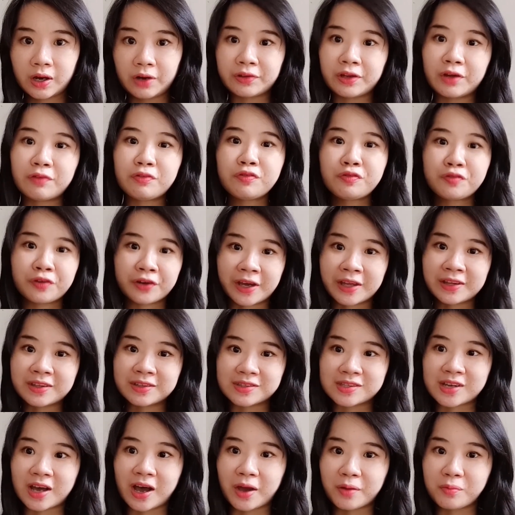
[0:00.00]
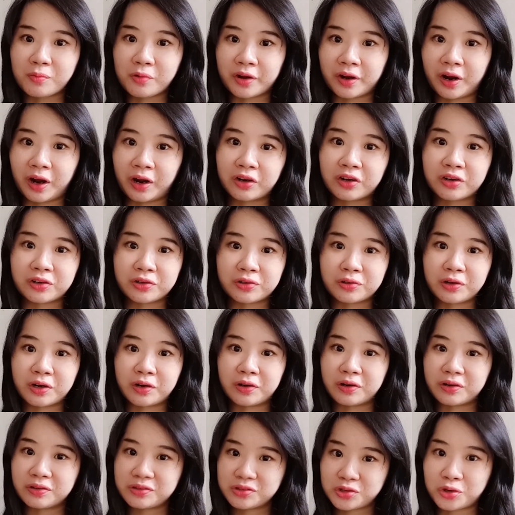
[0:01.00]
I'll never forget the time when
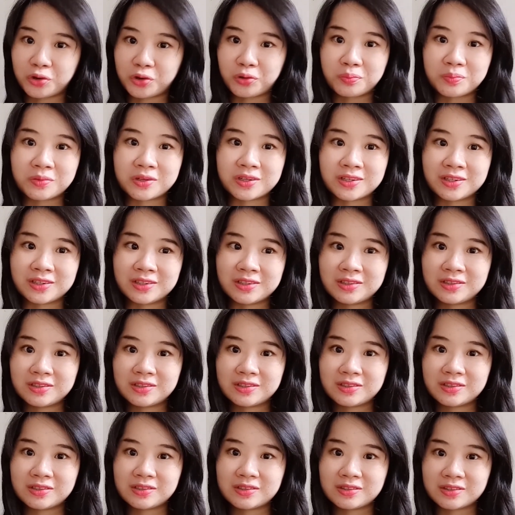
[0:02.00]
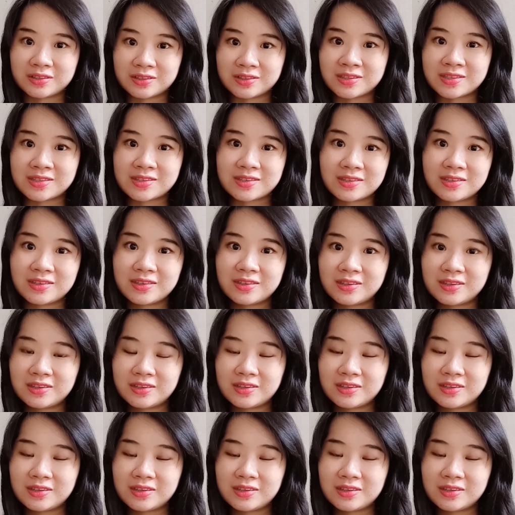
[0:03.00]
Uncle told me this.